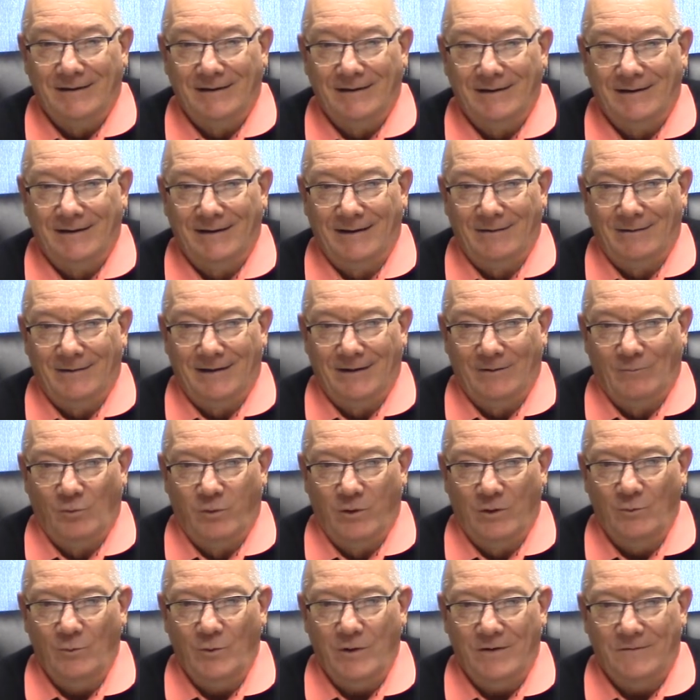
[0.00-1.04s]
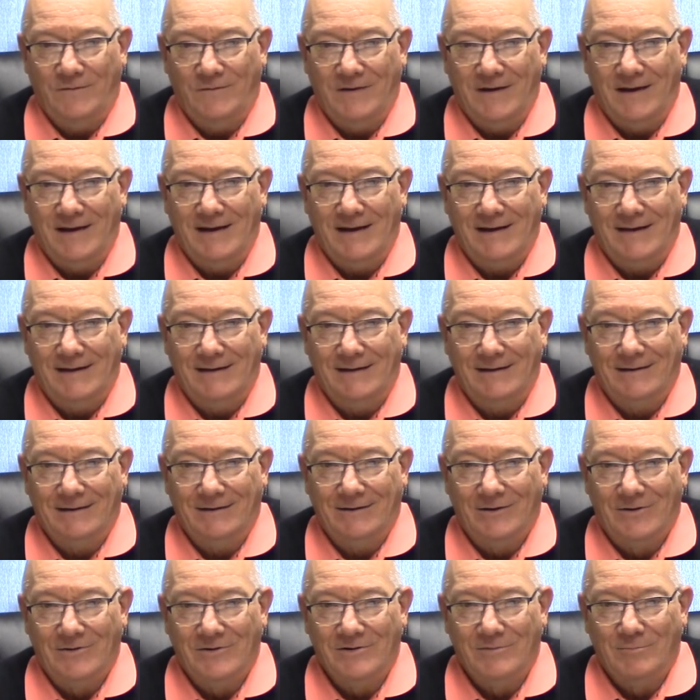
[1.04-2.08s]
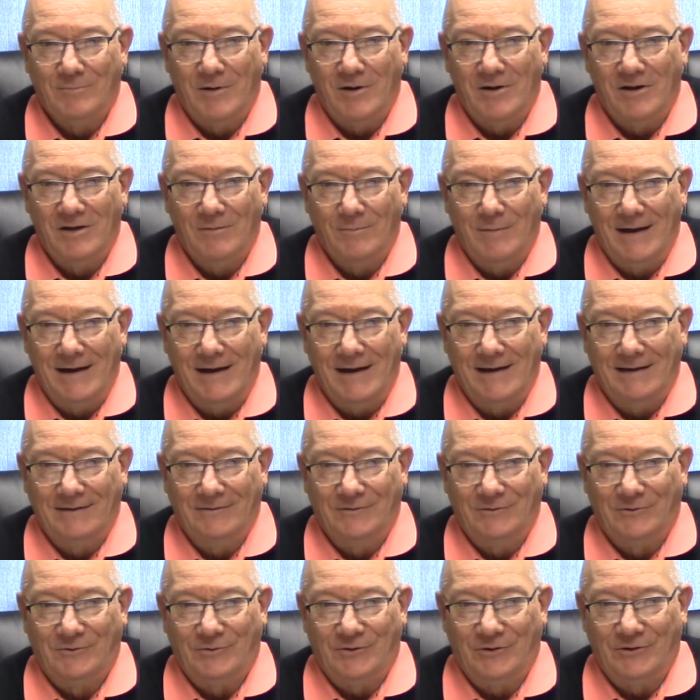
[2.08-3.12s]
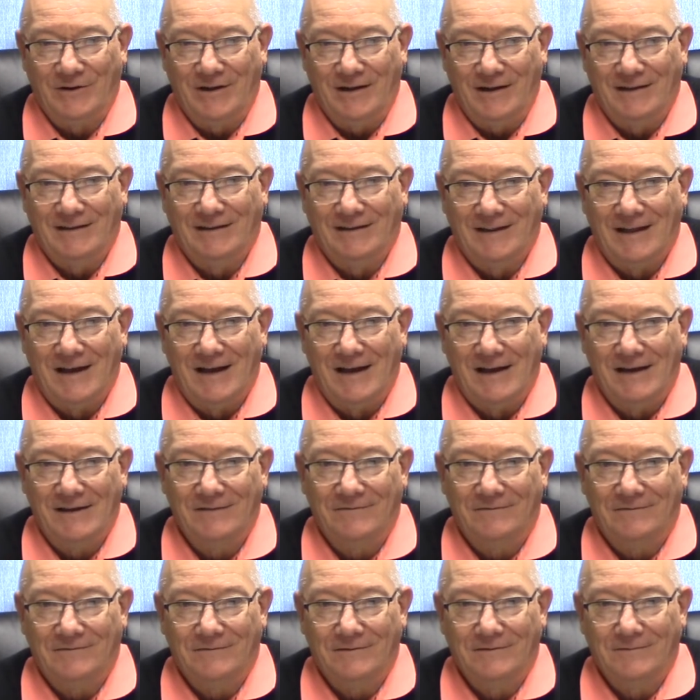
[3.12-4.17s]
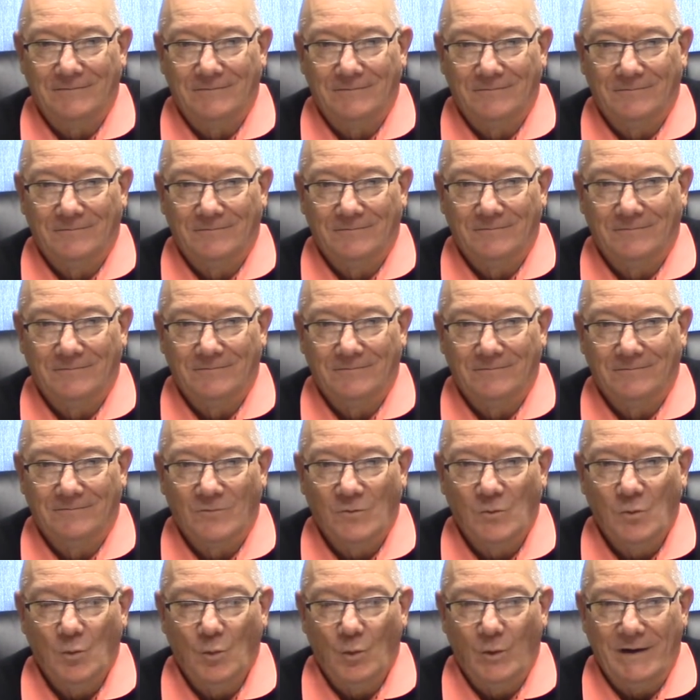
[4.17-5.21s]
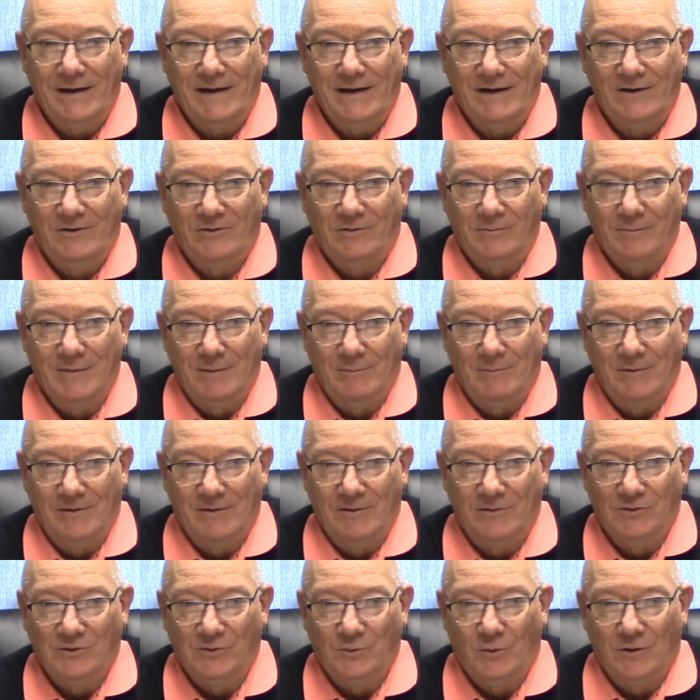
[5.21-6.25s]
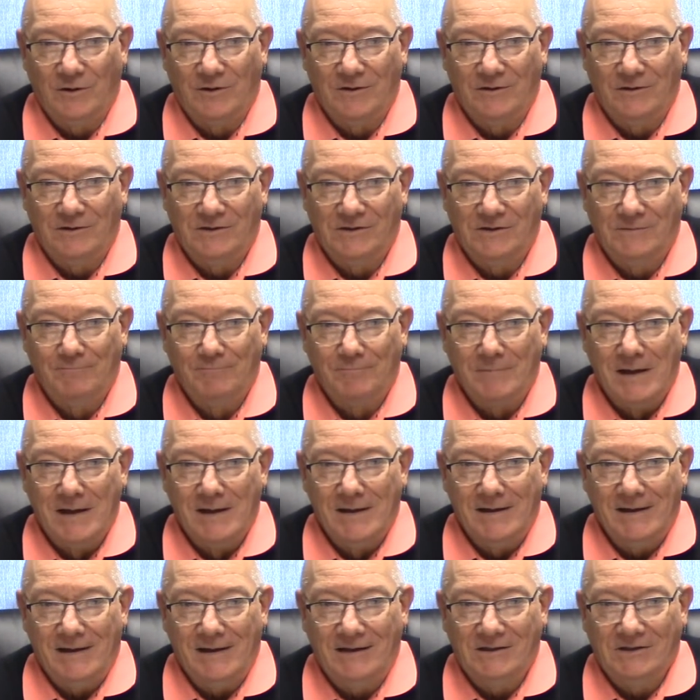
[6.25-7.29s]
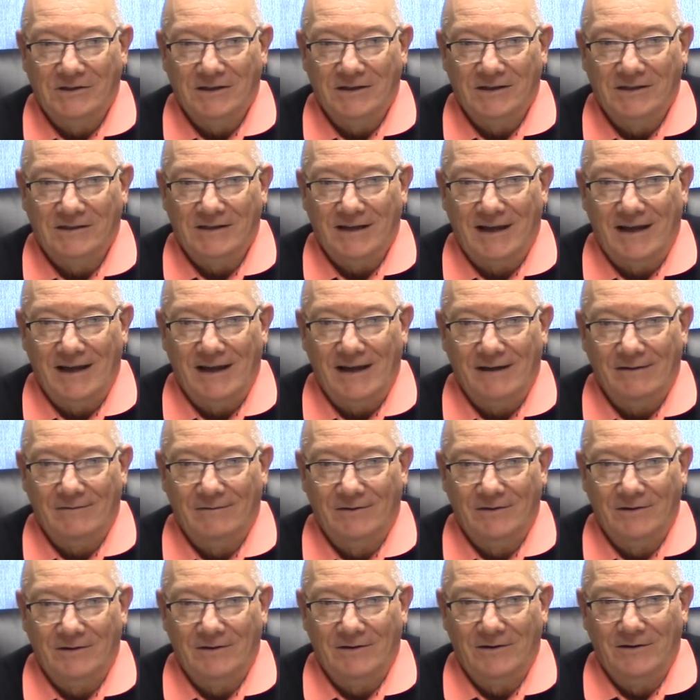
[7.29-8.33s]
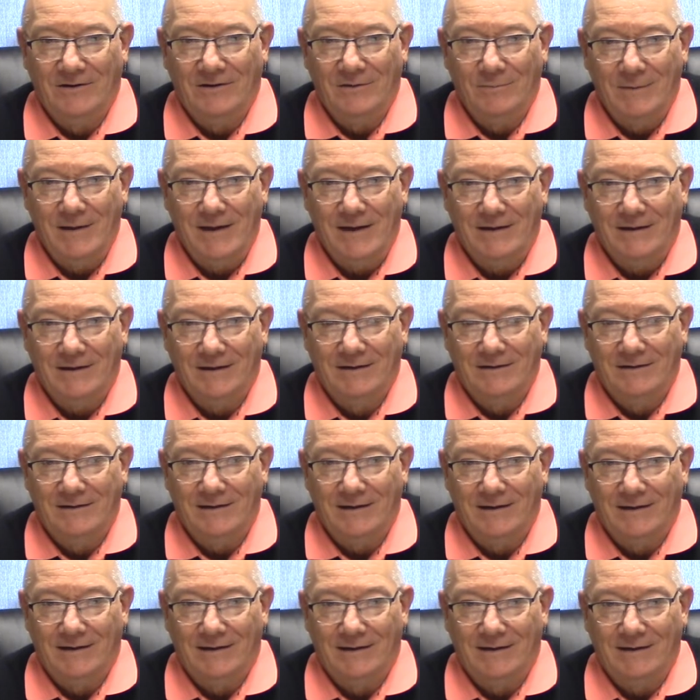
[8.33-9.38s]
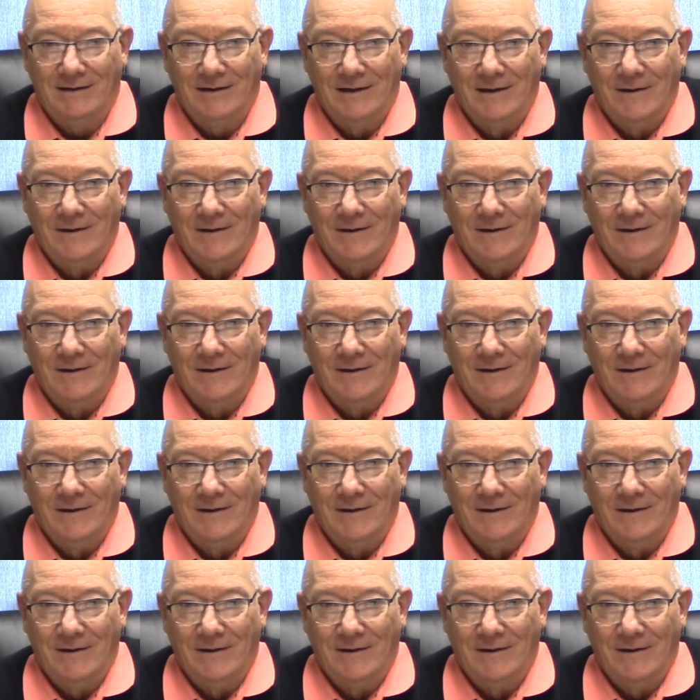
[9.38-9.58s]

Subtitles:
And when we find our ball behind the tree in life, we need to remember those words. He says, I have learned to be content